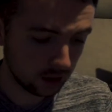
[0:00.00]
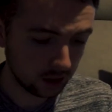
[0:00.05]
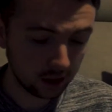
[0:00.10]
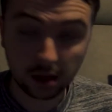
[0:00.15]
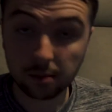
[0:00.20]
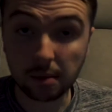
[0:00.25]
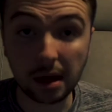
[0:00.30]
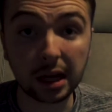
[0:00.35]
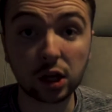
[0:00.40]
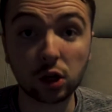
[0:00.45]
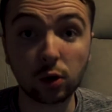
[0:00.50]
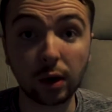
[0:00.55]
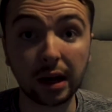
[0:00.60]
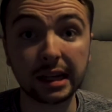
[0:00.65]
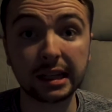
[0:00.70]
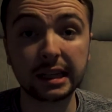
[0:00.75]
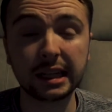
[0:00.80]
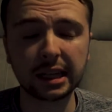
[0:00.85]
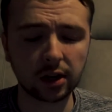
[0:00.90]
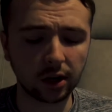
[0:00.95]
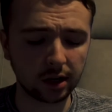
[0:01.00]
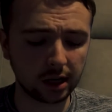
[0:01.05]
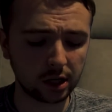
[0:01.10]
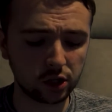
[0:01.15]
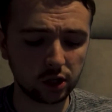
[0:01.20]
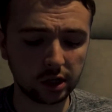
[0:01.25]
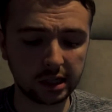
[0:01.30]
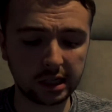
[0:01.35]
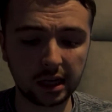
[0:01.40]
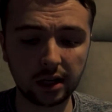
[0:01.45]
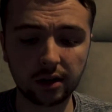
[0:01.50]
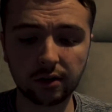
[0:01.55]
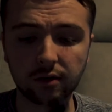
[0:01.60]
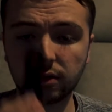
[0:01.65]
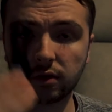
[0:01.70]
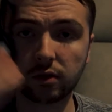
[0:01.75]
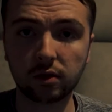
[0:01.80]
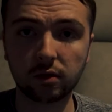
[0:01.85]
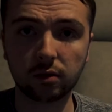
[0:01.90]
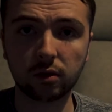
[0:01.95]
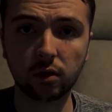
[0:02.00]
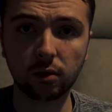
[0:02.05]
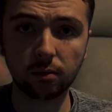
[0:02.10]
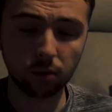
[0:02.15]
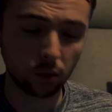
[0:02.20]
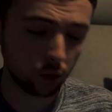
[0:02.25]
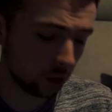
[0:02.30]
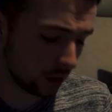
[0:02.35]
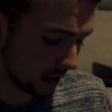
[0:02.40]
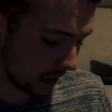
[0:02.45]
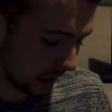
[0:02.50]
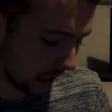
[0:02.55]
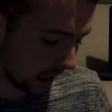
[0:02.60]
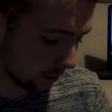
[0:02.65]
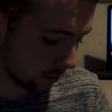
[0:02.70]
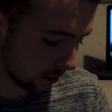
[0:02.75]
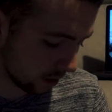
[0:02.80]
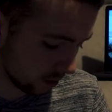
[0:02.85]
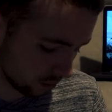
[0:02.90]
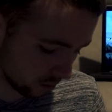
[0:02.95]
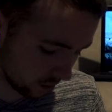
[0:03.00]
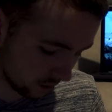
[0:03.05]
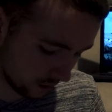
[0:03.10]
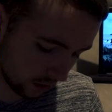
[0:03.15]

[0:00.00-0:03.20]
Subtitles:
The micro SD card, I should say. More cables,